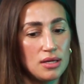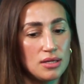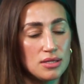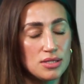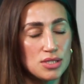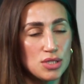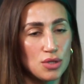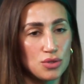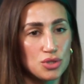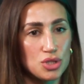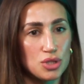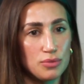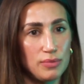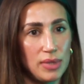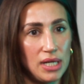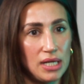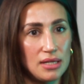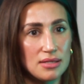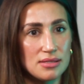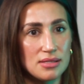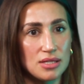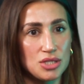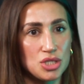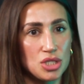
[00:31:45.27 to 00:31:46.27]
social
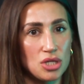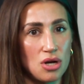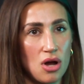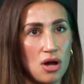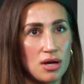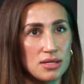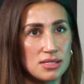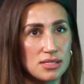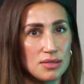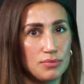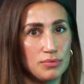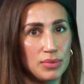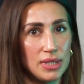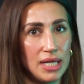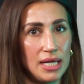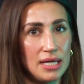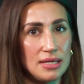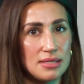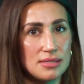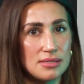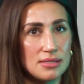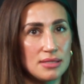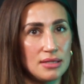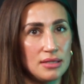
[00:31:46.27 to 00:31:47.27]
media is such an awesome
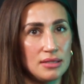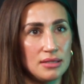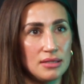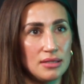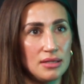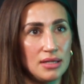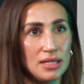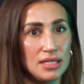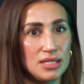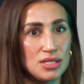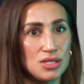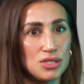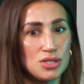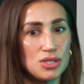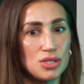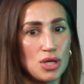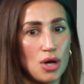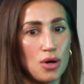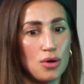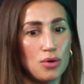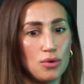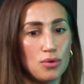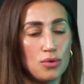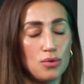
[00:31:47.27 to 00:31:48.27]
place. It's
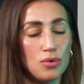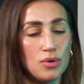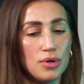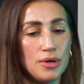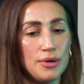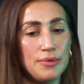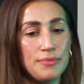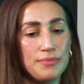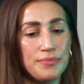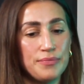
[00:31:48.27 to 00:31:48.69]
so,